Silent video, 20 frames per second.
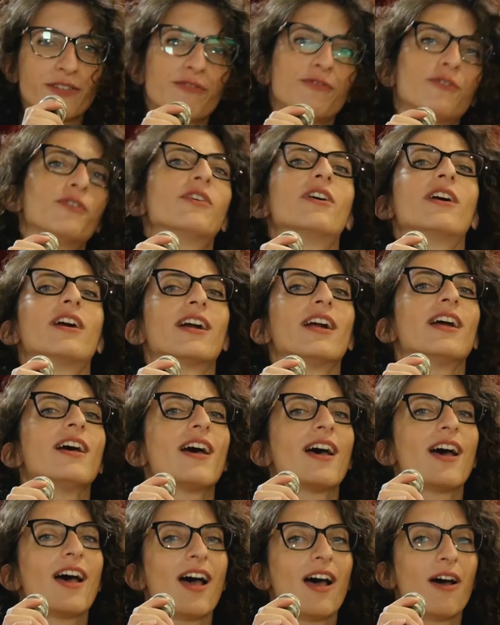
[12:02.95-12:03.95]
for
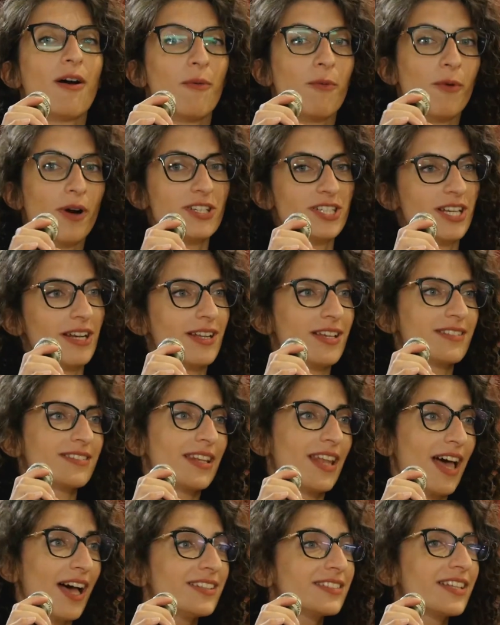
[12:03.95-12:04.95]
watching this
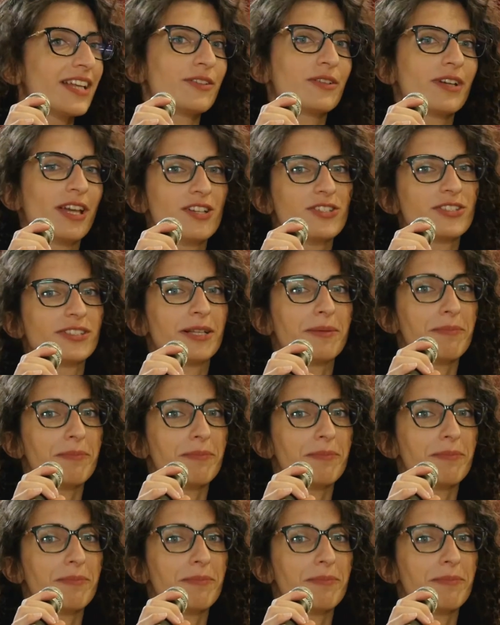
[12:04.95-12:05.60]
last educational